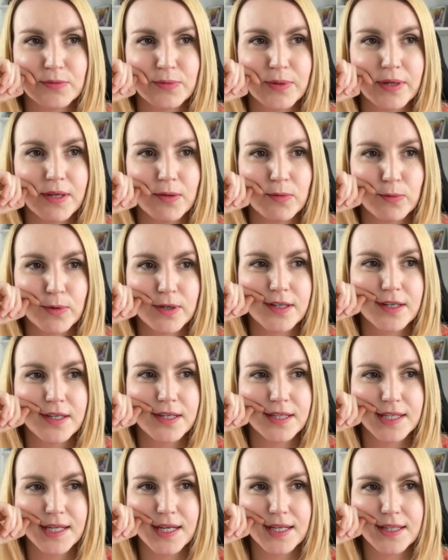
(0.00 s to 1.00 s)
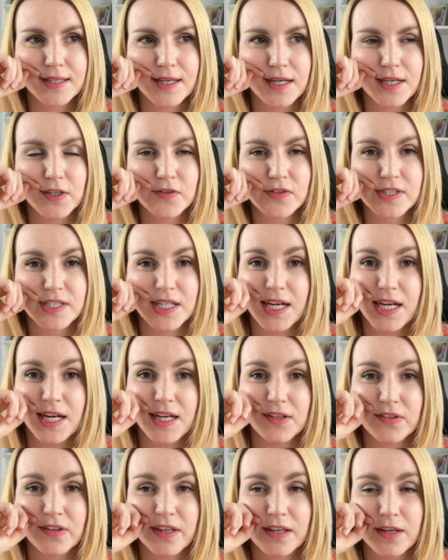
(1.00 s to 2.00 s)
we were in that kind of state. I
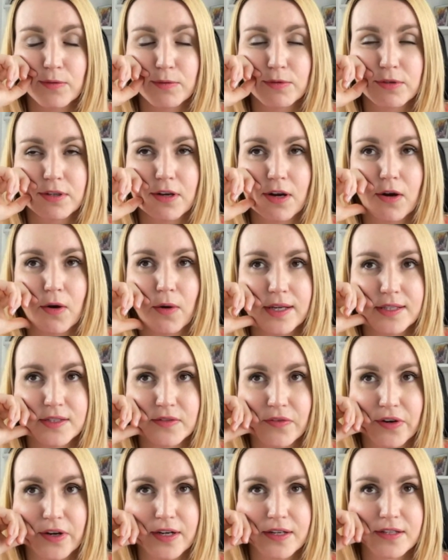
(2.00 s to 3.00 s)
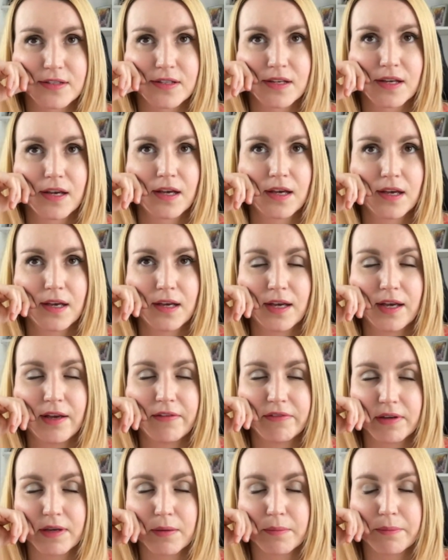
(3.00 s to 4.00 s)
don't think you would go as far as
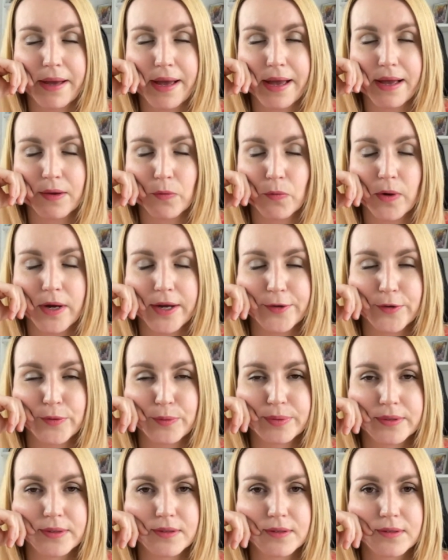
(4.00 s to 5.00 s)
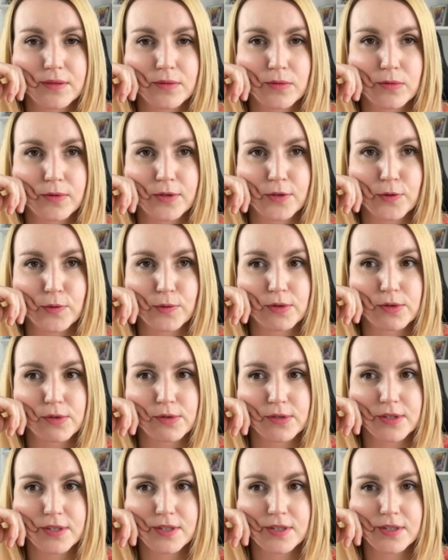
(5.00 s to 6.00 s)
having a bank wide open or no
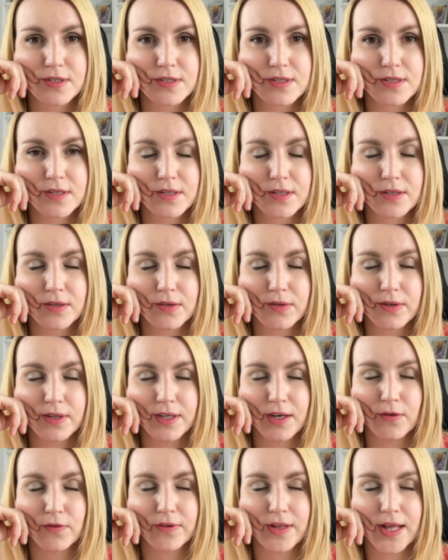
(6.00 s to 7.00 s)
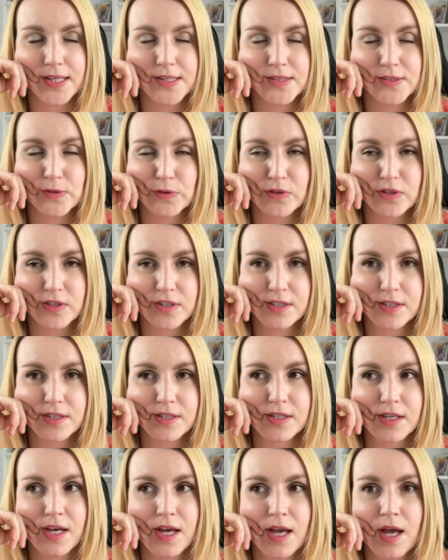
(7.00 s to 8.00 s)
doors, or any of that sorts,
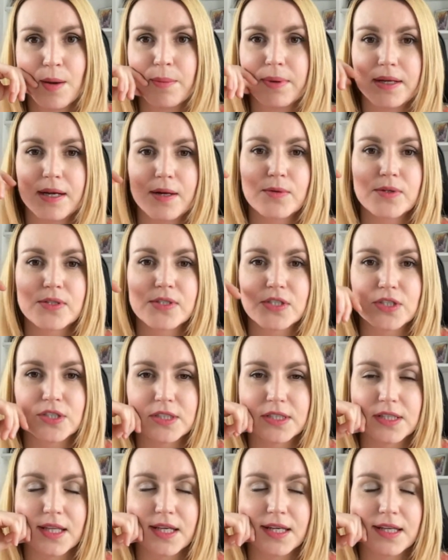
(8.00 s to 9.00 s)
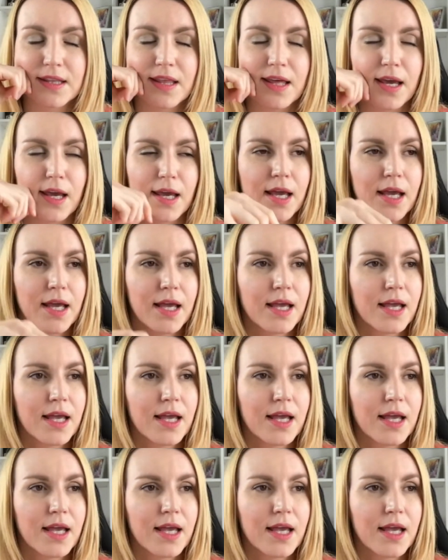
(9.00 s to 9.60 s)
but that was certainly a thing.